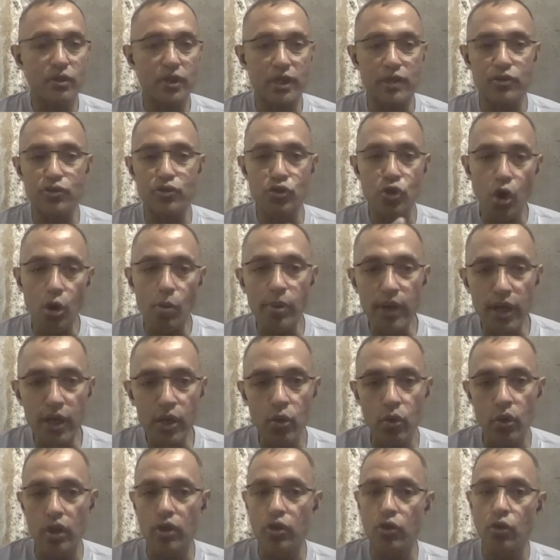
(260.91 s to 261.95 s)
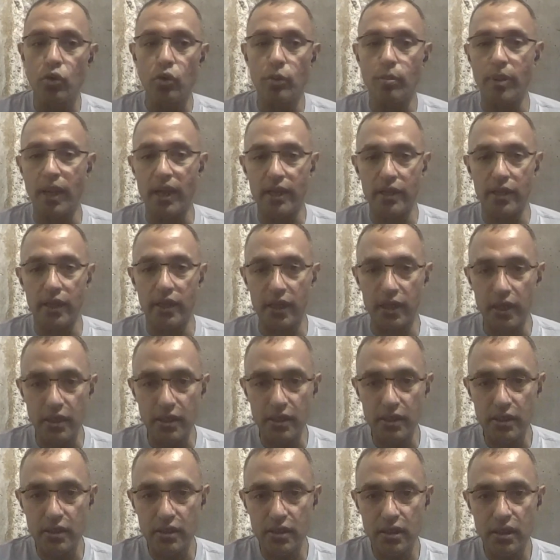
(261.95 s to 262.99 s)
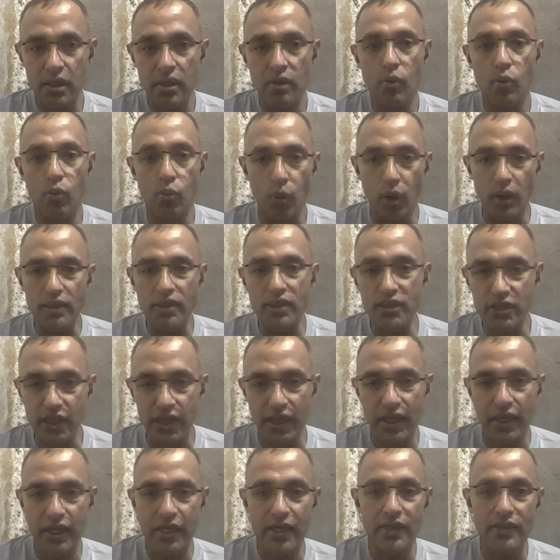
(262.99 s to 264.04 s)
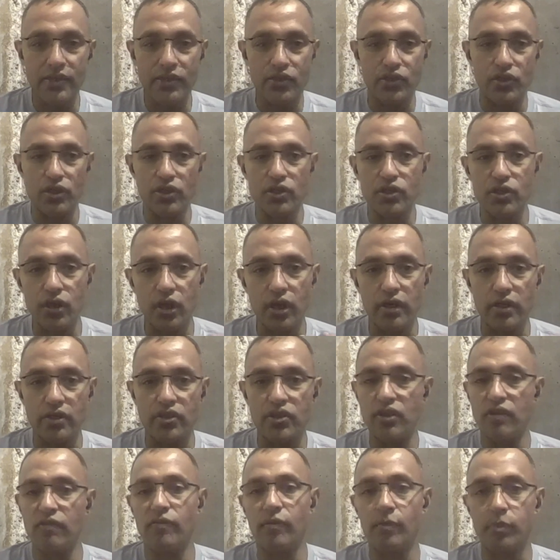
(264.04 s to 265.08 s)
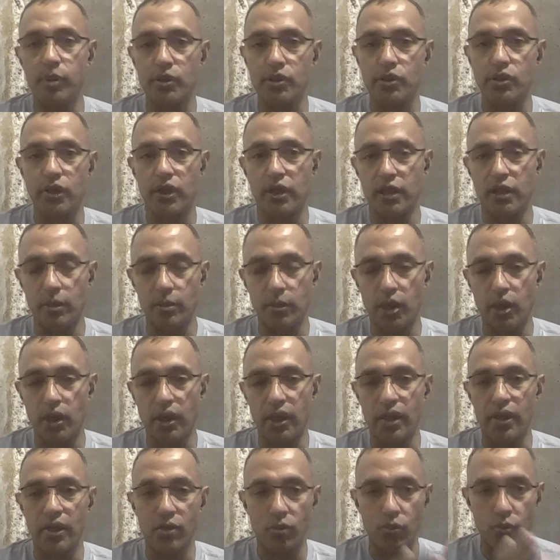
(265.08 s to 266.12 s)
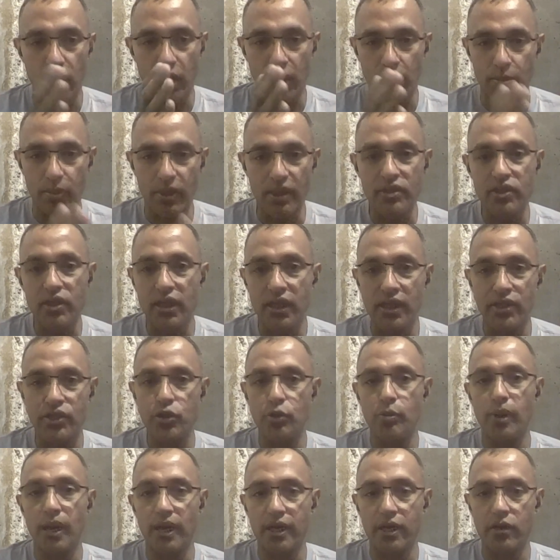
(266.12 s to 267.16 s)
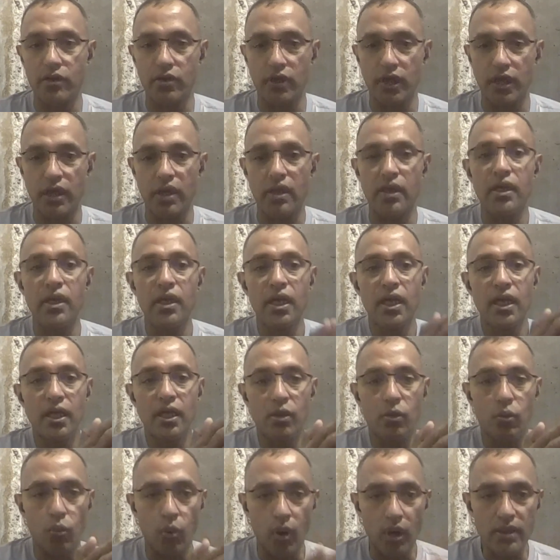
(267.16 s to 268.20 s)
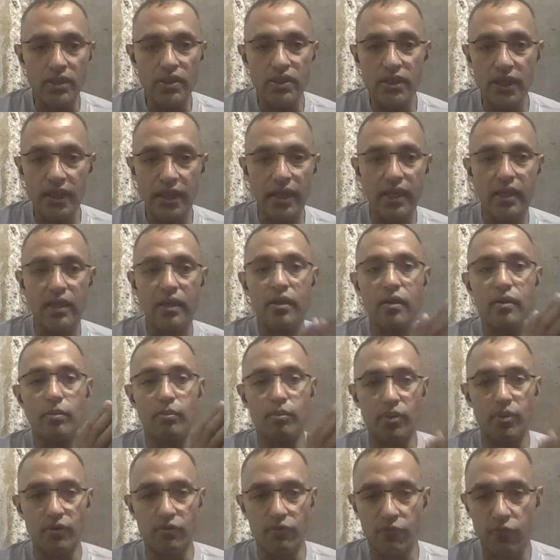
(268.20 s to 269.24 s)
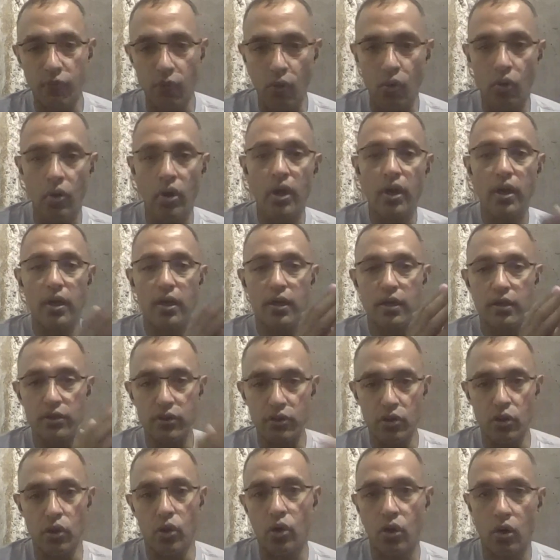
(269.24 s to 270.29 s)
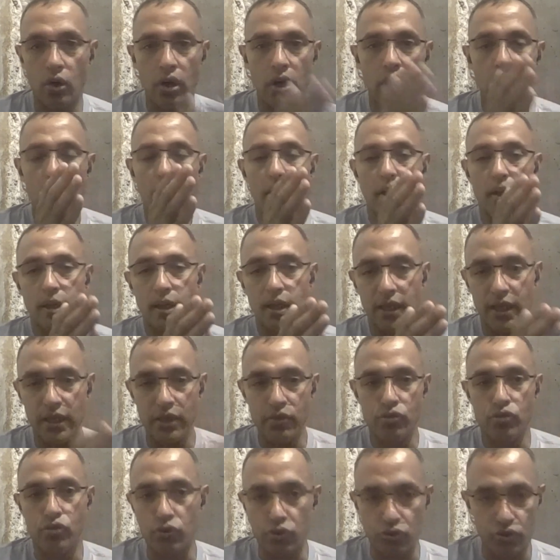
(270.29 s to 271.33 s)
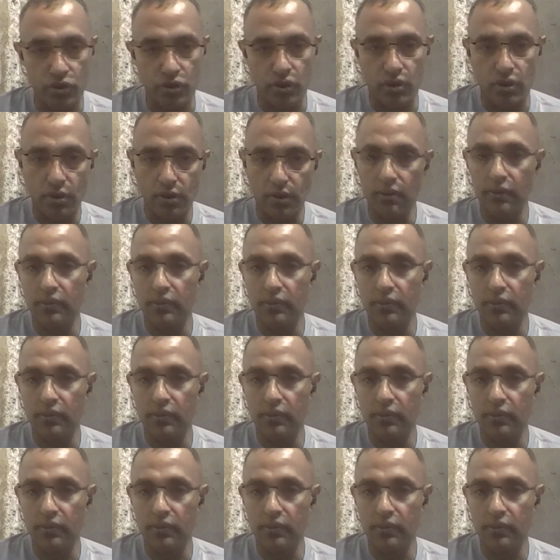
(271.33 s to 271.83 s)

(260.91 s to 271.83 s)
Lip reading: There's nobody who can do it better than us. 1 second is just not achievable today in the market. We can basically get you back the data 1 second before your intrusion.